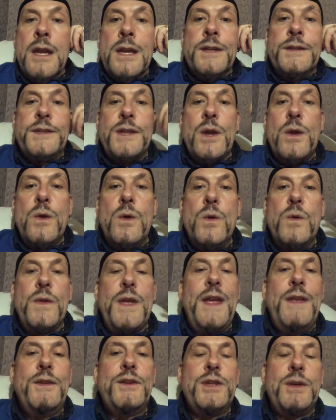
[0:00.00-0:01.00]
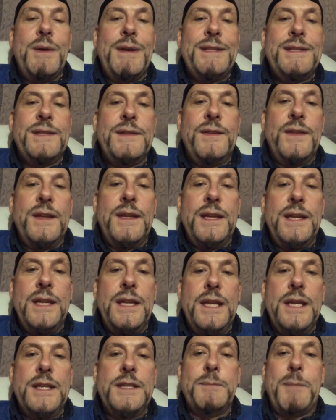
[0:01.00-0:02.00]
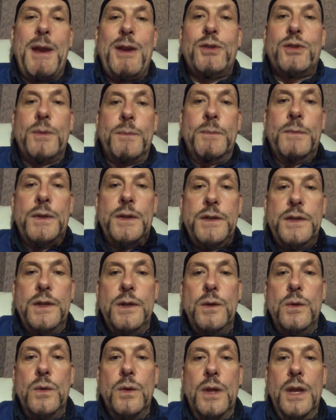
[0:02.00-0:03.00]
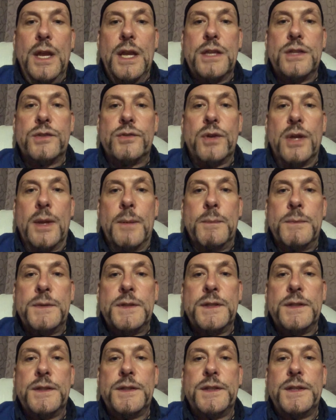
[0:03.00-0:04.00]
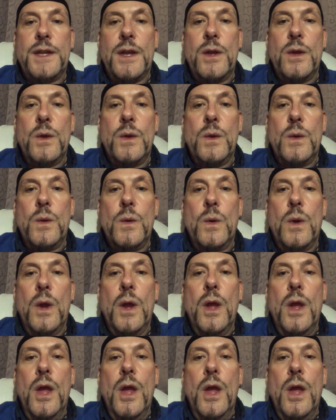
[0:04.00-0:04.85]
So they're the two ends of the spectrum, the two extremes. So